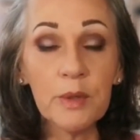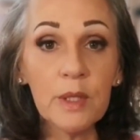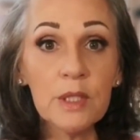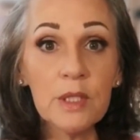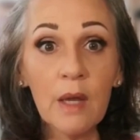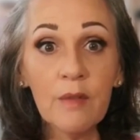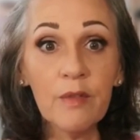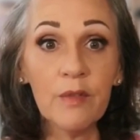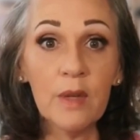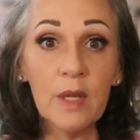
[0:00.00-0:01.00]
Let's have
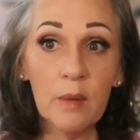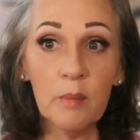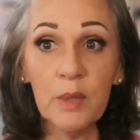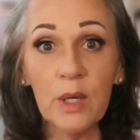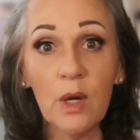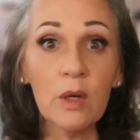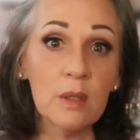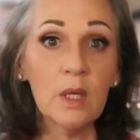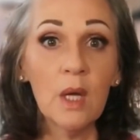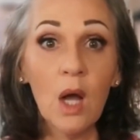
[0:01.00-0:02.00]
him be our
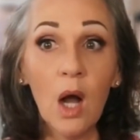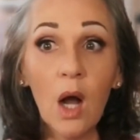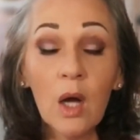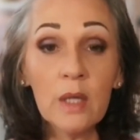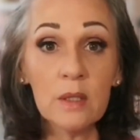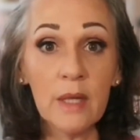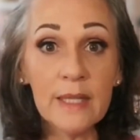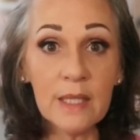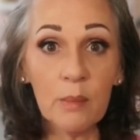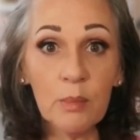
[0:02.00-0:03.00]

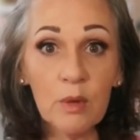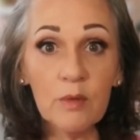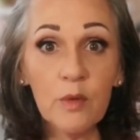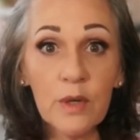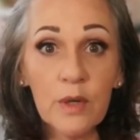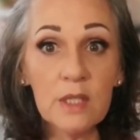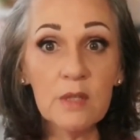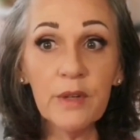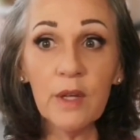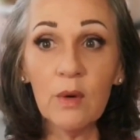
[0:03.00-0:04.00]
example for this
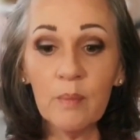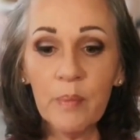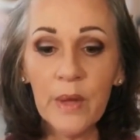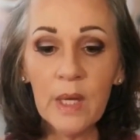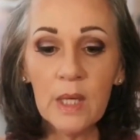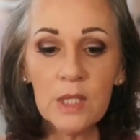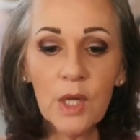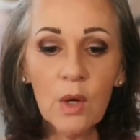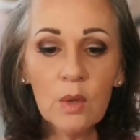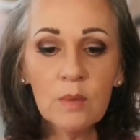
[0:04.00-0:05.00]
video.
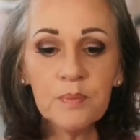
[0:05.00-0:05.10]
So